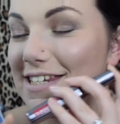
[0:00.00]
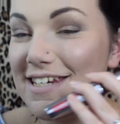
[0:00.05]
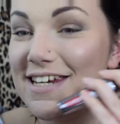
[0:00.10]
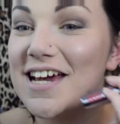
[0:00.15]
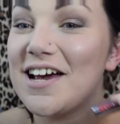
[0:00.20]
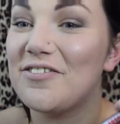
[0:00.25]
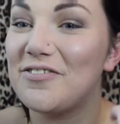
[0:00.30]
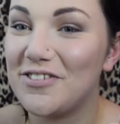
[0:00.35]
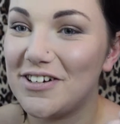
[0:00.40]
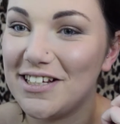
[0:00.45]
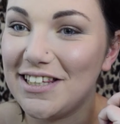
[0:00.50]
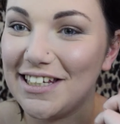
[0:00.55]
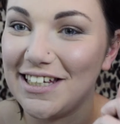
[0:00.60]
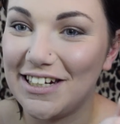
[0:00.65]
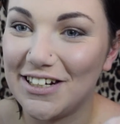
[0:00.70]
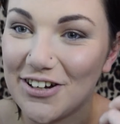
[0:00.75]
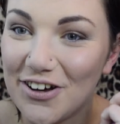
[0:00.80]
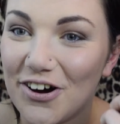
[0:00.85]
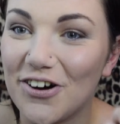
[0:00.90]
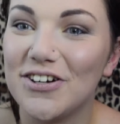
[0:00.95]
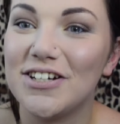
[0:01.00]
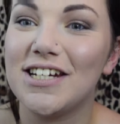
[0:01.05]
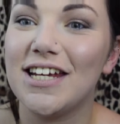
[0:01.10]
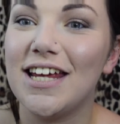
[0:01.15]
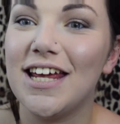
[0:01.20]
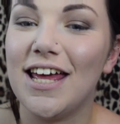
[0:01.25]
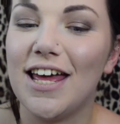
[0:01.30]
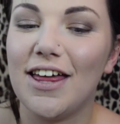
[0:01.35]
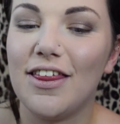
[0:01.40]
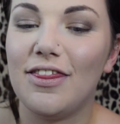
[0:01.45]
definitely not
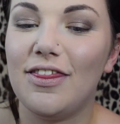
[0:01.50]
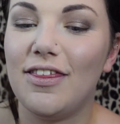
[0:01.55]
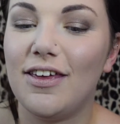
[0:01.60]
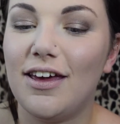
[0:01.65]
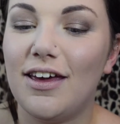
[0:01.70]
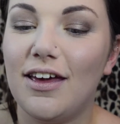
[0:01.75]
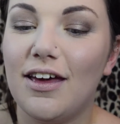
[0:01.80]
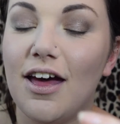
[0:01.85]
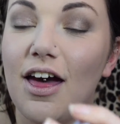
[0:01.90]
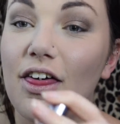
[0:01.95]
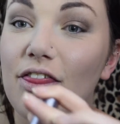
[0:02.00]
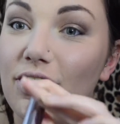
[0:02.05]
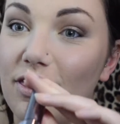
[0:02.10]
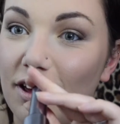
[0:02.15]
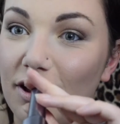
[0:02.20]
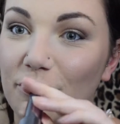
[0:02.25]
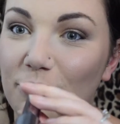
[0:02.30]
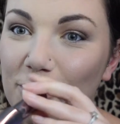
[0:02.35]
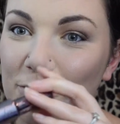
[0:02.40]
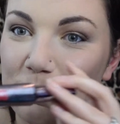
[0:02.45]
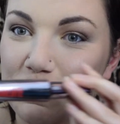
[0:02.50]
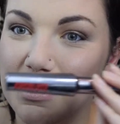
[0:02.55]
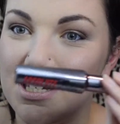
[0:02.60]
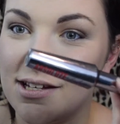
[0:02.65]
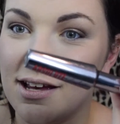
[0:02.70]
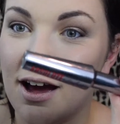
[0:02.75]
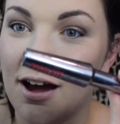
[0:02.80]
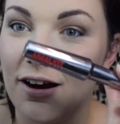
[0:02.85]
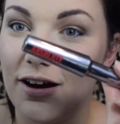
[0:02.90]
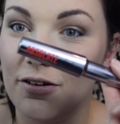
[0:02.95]
their real
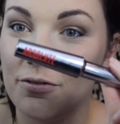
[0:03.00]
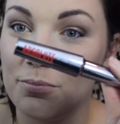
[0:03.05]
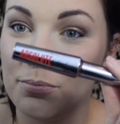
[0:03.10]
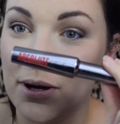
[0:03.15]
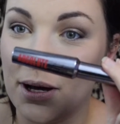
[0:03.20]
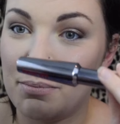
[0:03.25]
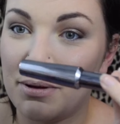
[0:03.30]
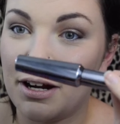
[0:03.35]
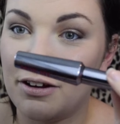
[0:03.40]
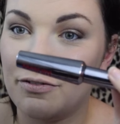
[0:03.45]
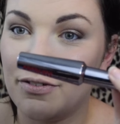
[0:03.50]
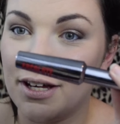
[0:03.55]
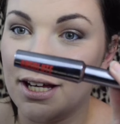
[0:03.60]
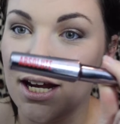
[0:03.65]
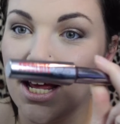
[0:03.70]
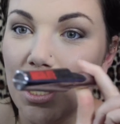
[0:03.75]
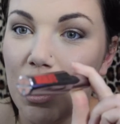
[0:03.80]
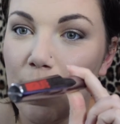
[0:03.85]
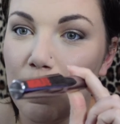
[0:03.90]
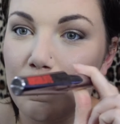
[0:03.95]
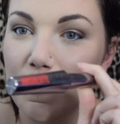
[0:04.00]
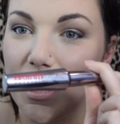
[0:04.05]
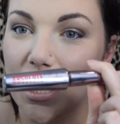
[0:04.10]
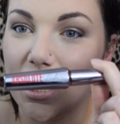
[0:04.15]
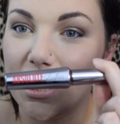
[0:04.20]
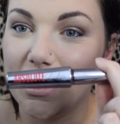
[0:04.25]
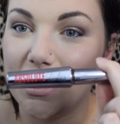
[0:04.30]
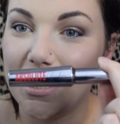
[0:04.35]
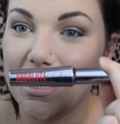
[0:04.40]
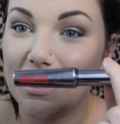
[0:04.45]
mascara by Benefit,
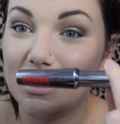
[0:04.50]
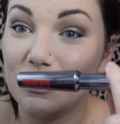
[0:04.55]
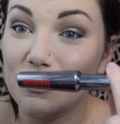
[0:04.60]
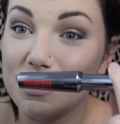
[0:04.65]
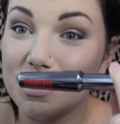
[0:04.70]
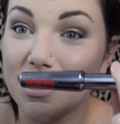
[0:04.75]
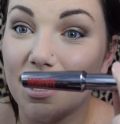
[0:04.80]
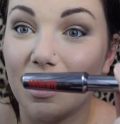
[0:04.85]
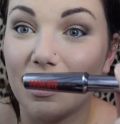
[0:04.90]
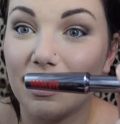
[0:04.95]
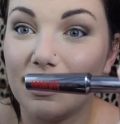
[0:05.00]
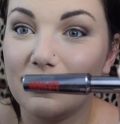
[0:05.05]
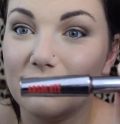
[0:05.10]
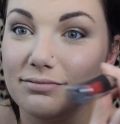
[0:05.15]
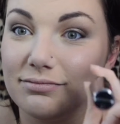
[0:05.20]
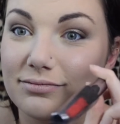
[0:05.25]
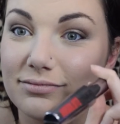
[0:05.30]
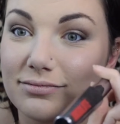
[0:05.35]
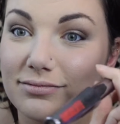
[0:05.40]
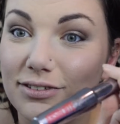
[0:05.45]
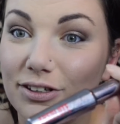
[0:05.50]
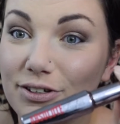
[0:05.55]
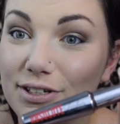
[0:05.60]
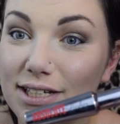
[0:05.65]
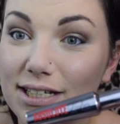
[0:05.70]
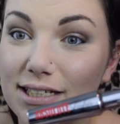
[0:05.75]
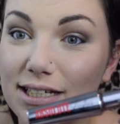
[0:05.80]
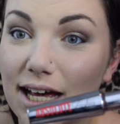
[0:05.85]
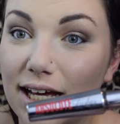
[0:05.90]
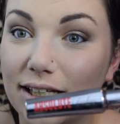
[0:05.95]
but it looks like it, looks
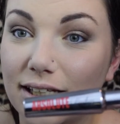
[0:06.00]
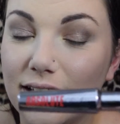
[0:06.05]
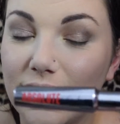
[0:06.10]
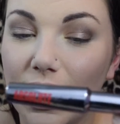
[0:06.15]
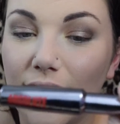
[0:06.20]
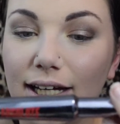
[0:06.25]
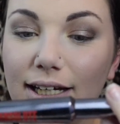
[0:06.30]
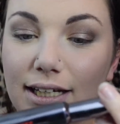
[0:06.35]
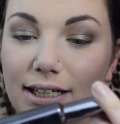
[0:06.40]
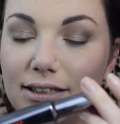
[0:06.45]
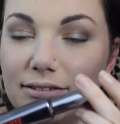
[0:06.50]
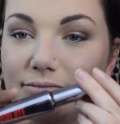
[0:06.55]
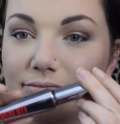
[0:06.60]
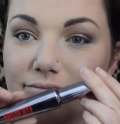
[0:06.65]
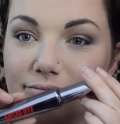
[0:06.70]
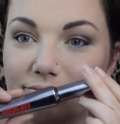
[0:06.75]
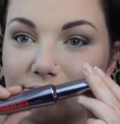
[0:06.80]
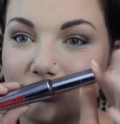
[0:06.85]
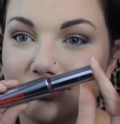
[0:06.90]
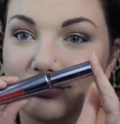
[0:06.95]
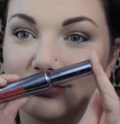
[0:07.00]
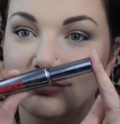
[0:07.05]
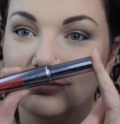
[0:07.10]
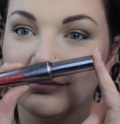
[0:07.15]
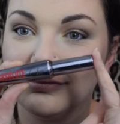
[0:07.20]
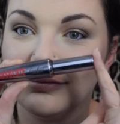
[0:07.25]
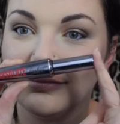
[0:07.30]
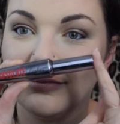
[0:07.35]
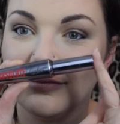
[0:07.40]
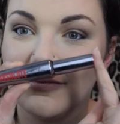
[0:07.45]
exactly like it.
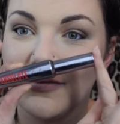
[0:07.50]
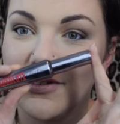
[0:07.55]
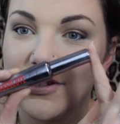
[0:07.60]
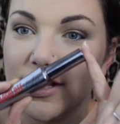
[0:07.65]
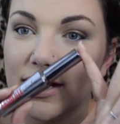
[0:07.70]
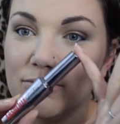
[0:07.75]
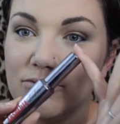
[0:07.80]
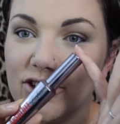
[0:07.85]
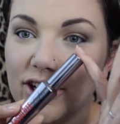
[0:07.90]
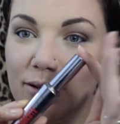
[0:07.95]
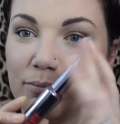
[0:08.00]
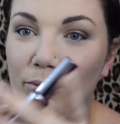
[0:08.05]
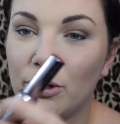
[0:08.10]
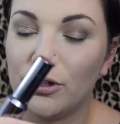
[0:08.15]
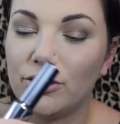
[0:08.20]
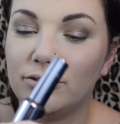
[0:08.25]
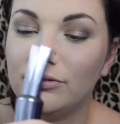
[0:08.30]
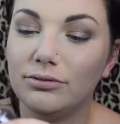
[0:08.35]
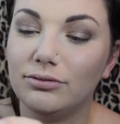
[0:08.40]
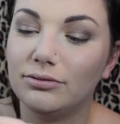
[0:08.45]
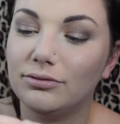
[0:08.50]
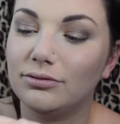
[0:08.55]
Same shaped bottle